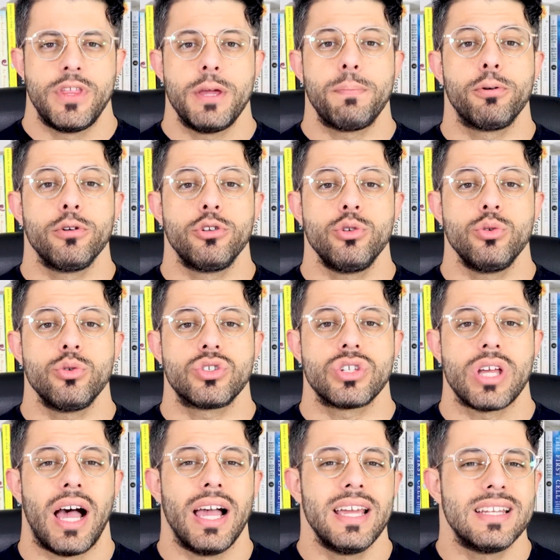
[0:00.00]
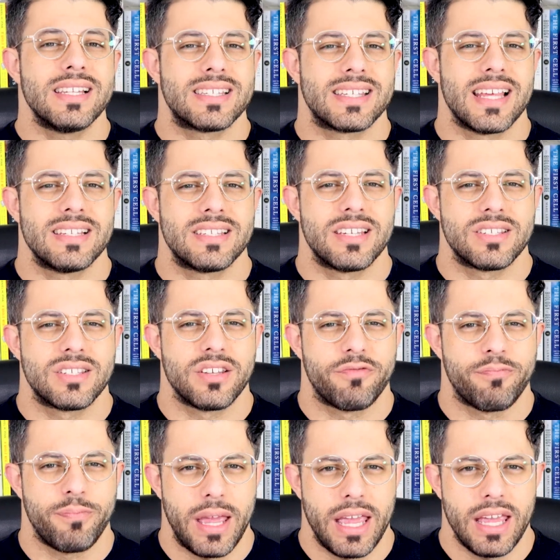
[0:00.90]
They produce heightened senses
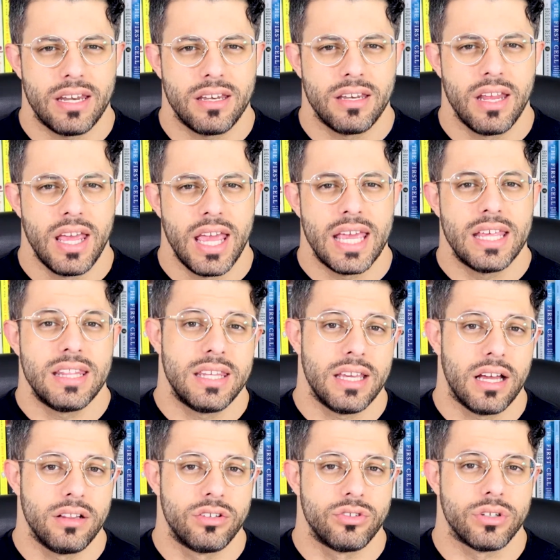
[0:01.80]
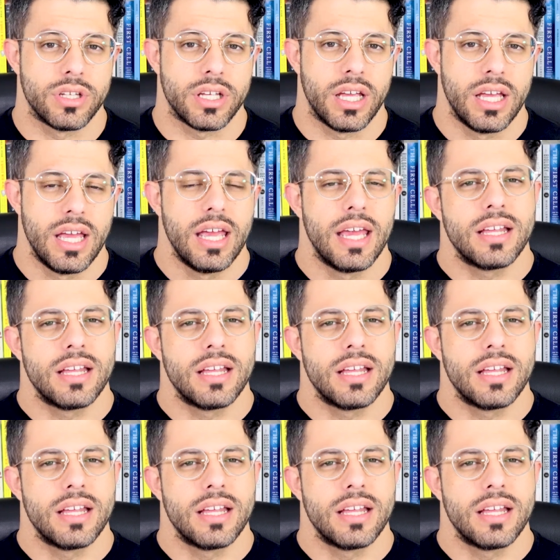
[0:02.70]
of pain in the elderly.